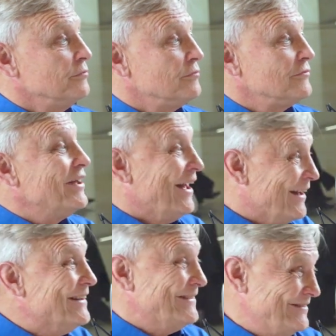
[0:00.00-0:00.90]
Or
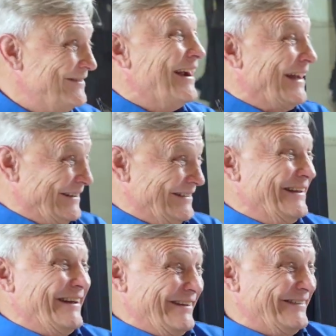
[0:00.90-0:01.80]
that's also
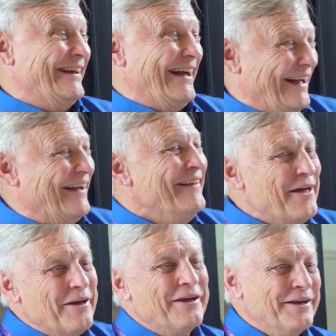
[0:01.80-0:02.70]
very, very, a
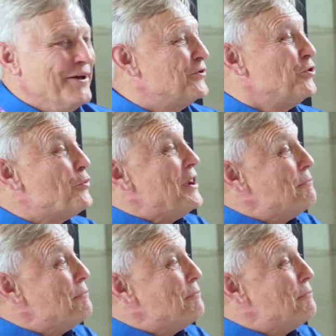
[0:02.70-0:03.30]
very good solution.